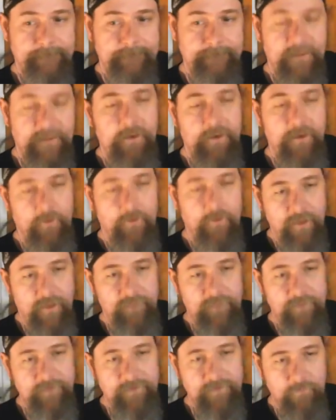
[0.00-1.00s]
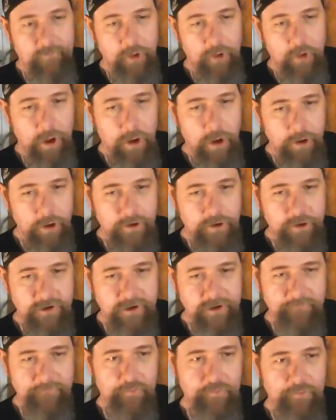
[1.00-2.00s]
I know a lot of people go, "Hey, you're
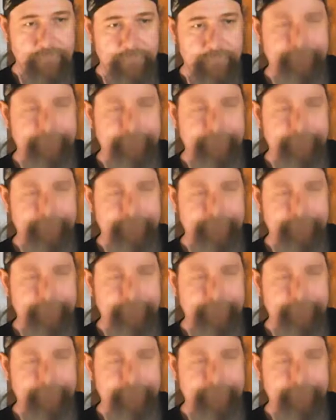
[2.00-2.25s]
evil."